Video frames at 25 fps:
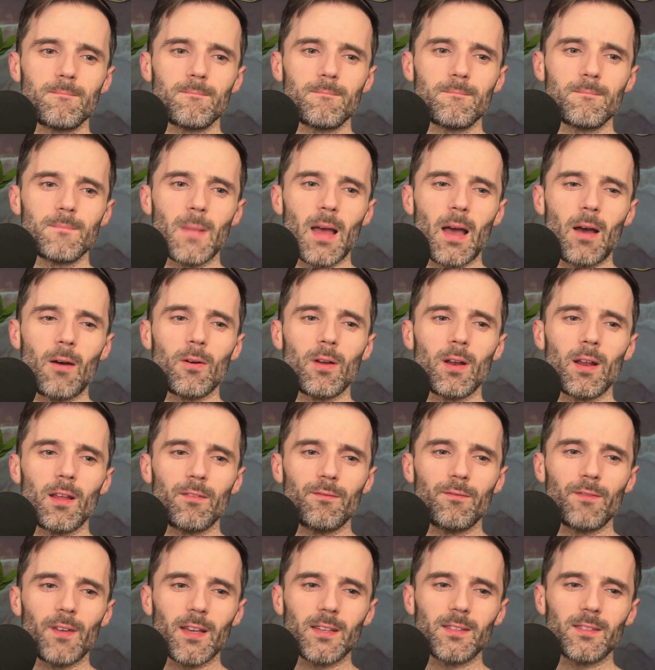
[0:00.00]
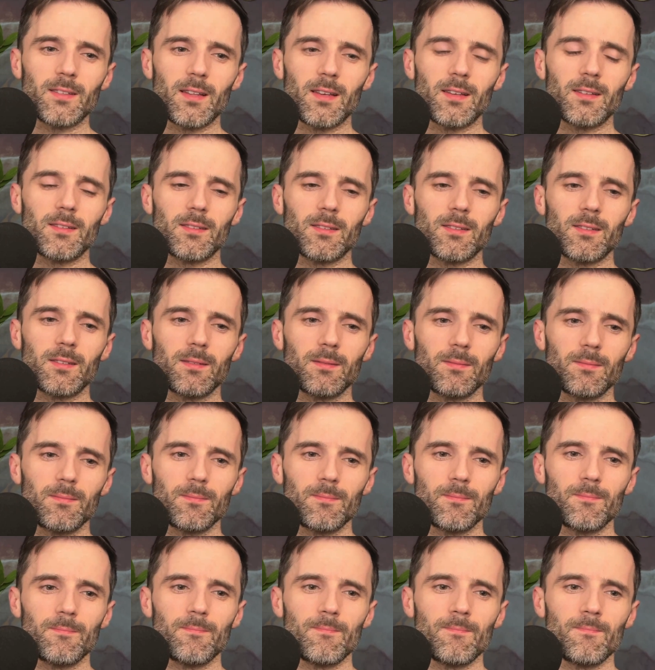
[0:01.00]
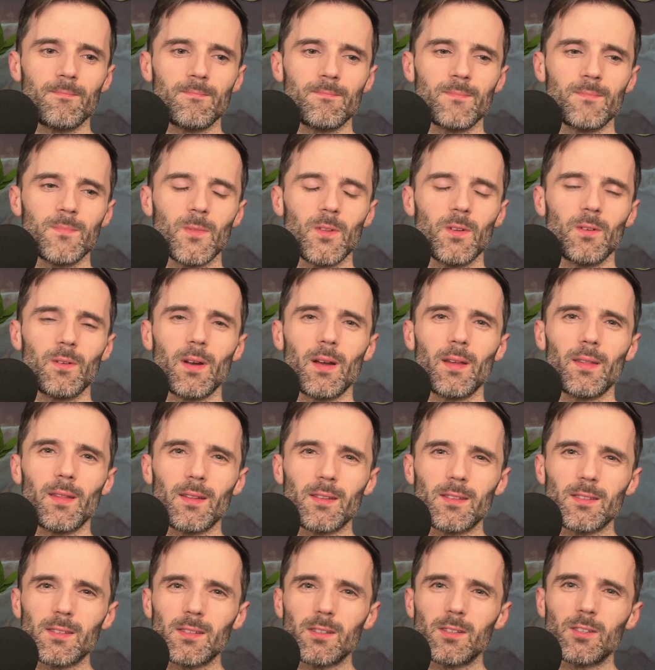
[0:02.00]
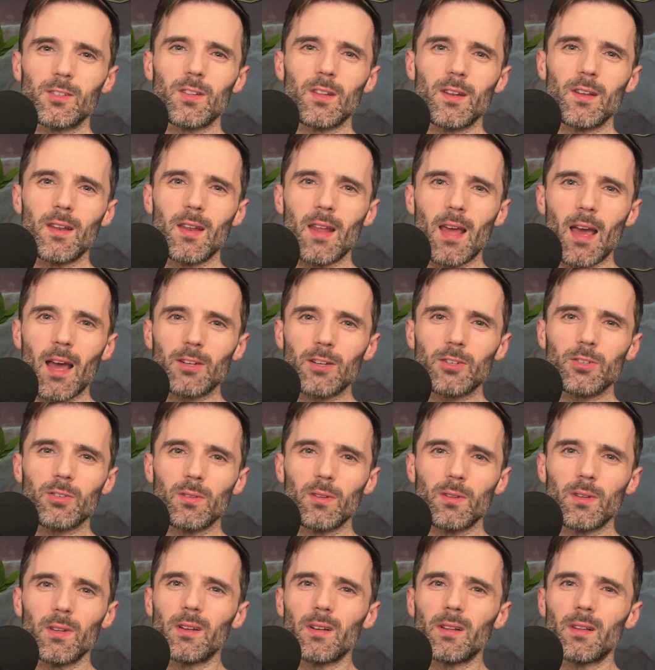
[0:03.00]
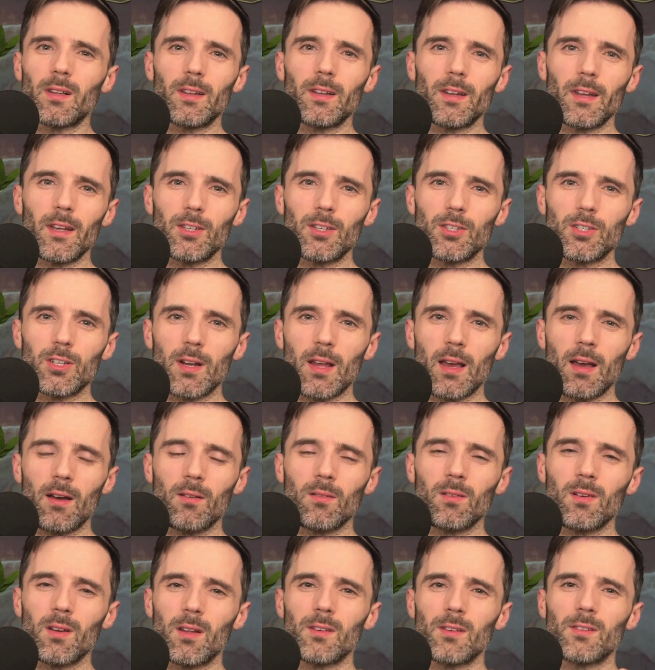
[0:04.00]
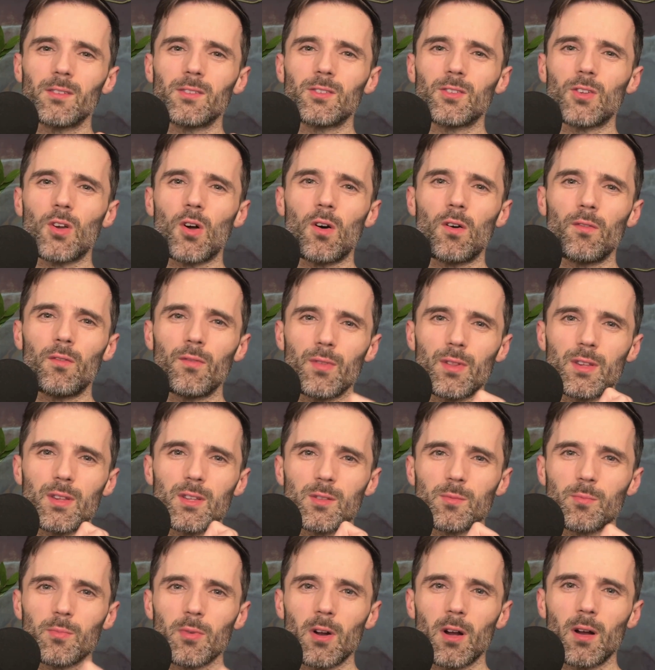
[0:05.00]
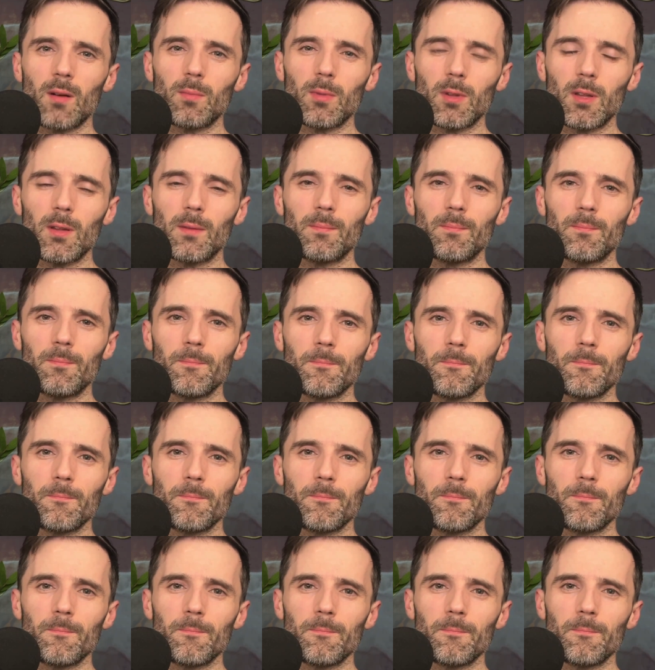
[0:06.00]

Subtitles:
How can I fix this? Right? That's such the natural inclination. How can I solve this problem?